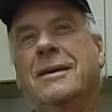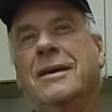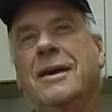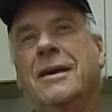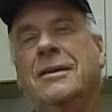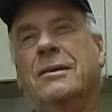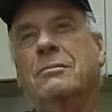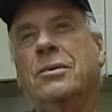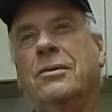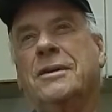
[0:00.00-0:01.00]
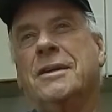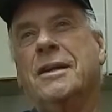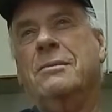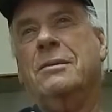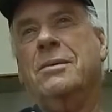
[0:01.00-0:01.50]
and the employees had
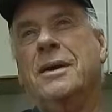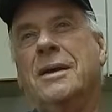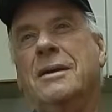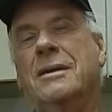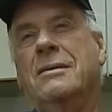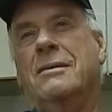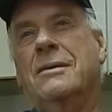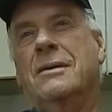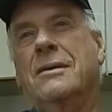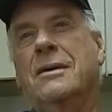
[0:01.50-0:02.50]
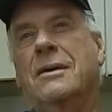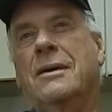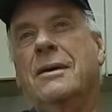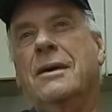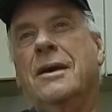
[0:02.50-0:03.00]
to be paid.
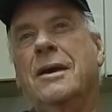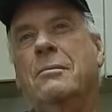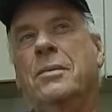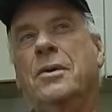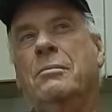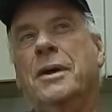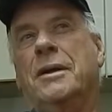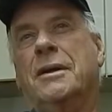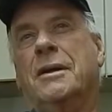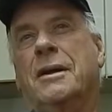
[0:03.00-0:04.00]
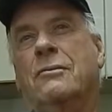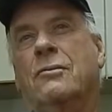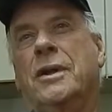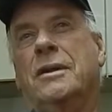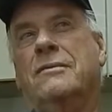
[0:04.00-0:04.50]
And Bill Bennett got
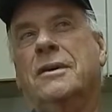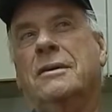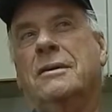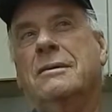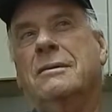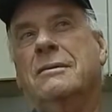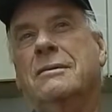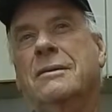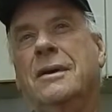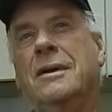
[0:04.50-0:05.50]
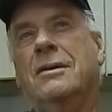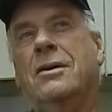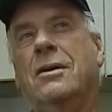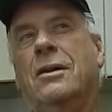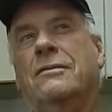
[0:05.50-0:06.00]
wind of it and
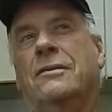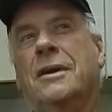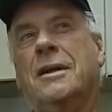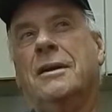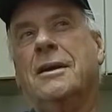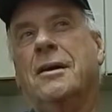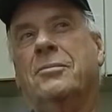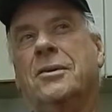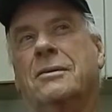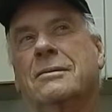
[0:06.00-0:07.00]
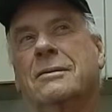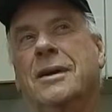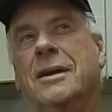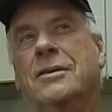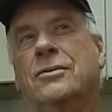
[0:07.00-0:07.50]
called for a helicopter
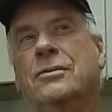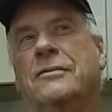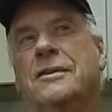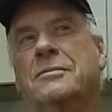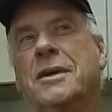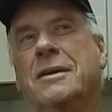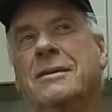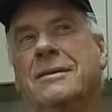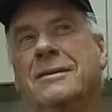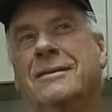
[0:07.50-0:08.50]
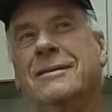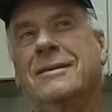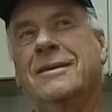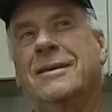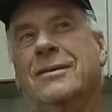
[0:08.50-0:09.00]
and two of his men
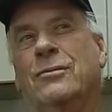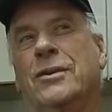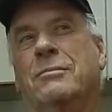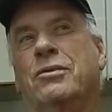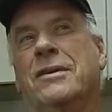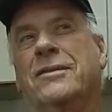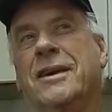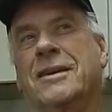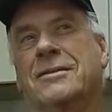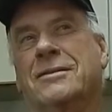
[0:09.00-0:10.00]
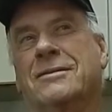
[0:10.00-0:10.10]
with a briefcase.